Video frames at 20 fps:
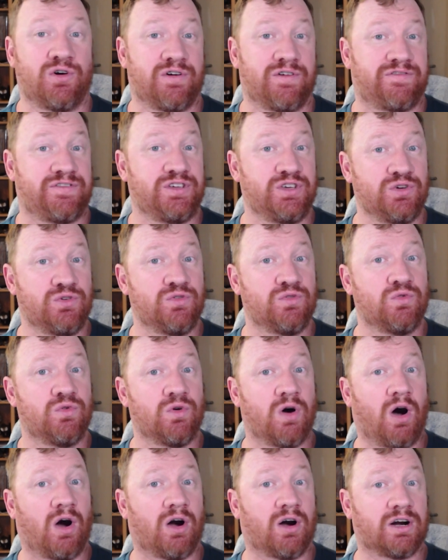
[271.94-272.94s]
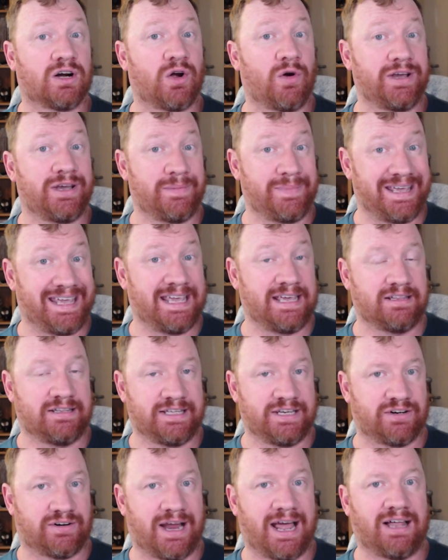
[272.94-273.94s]
if you are going to be
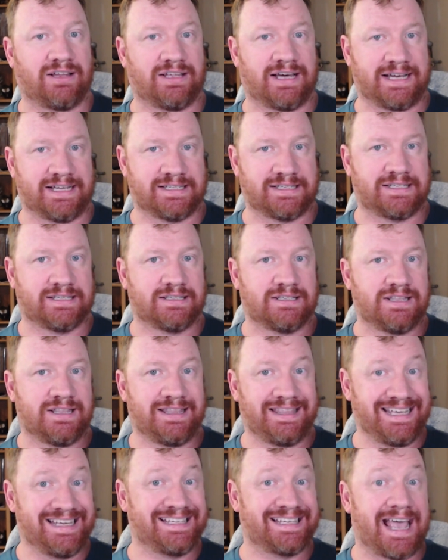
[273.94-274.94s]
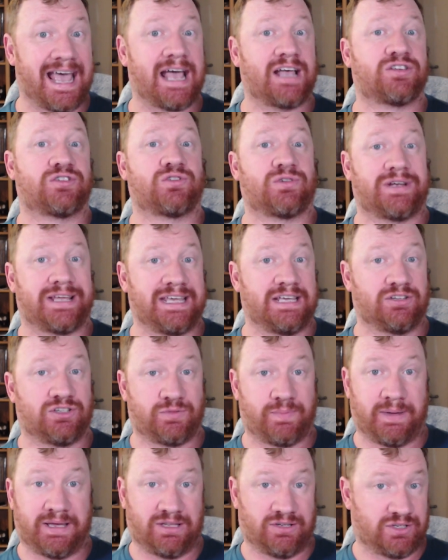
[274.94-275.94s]
healing your allies, these extra heal
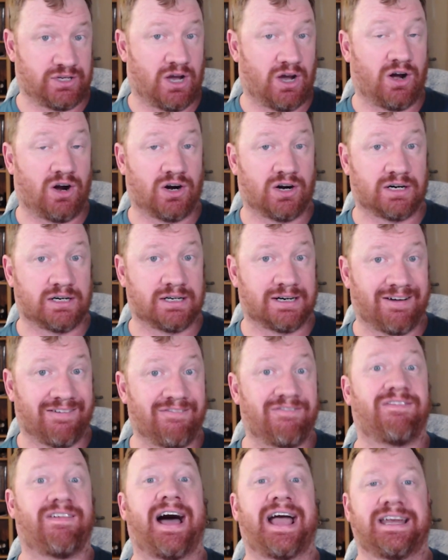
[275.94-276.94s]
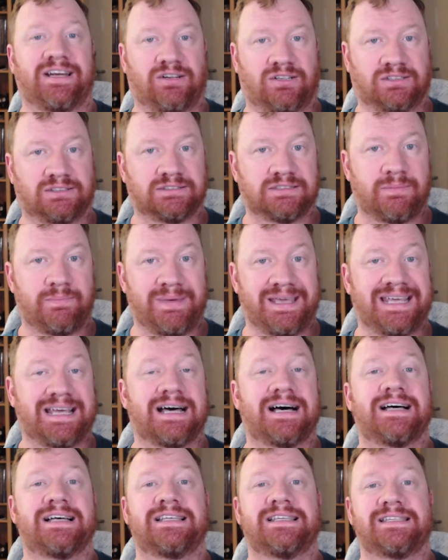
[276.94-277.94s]
spells are vital
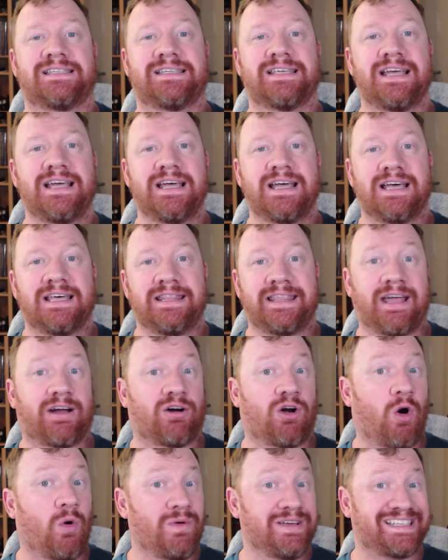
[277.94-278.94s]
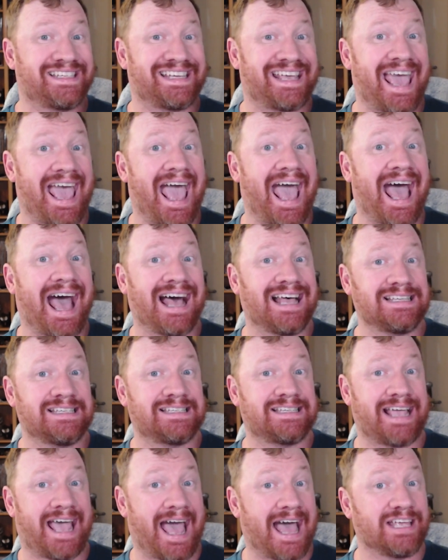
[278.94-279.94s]
because they're always
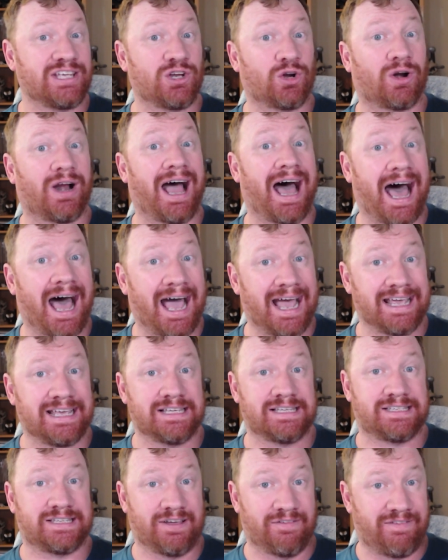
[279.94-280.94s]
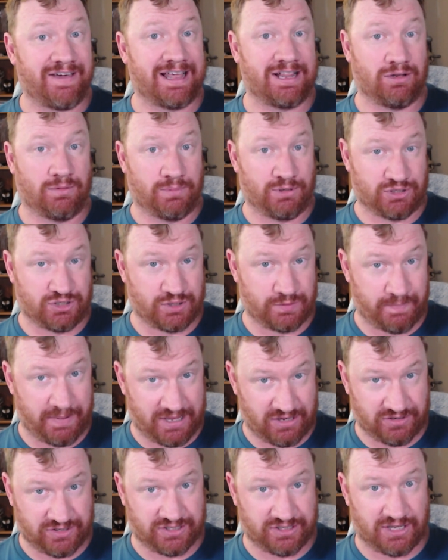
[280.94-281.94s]
cast at your highest available
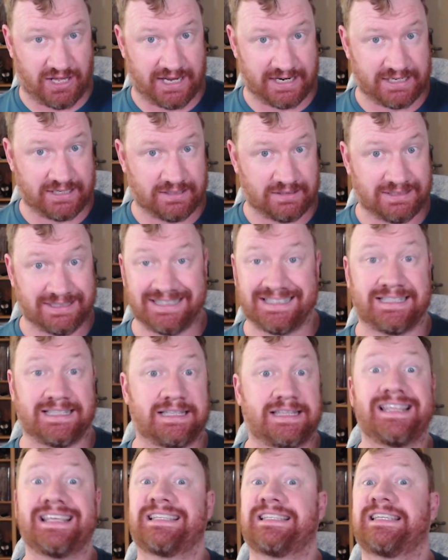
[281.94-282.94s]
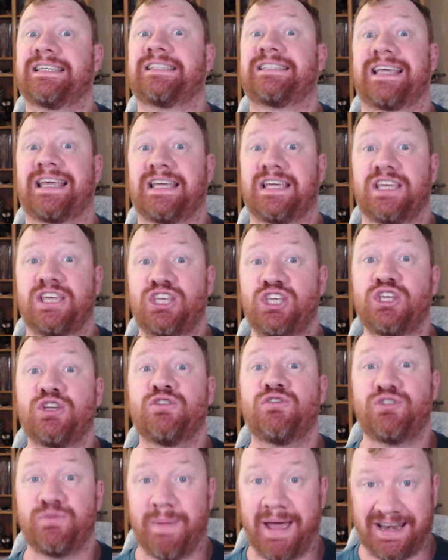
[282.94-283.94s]
spell slot. This is a
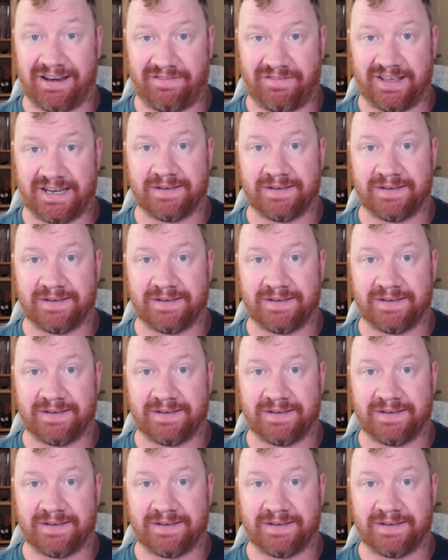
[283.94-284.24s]
huge benefit.